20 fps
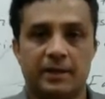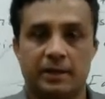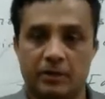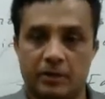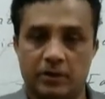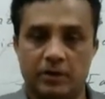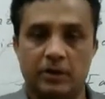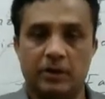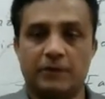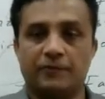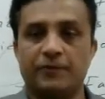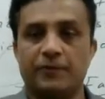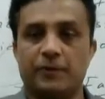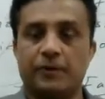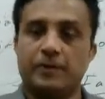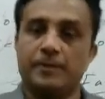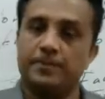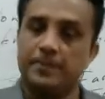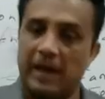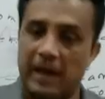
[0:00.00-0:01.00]
of
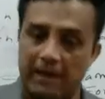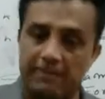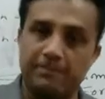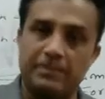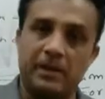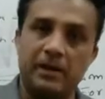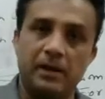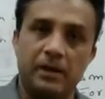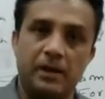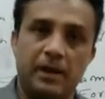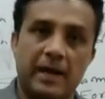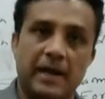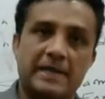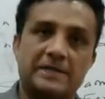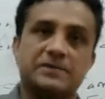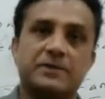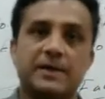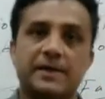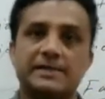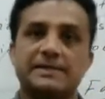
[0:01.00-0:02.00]
Apple
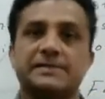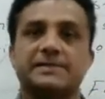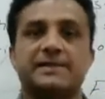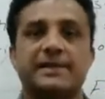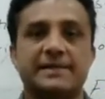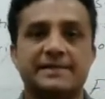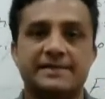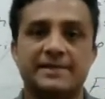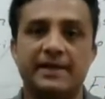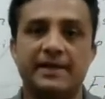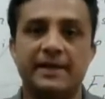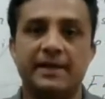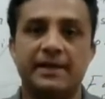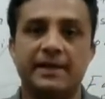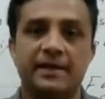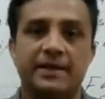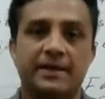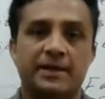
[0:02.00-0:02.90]
as well as Nestle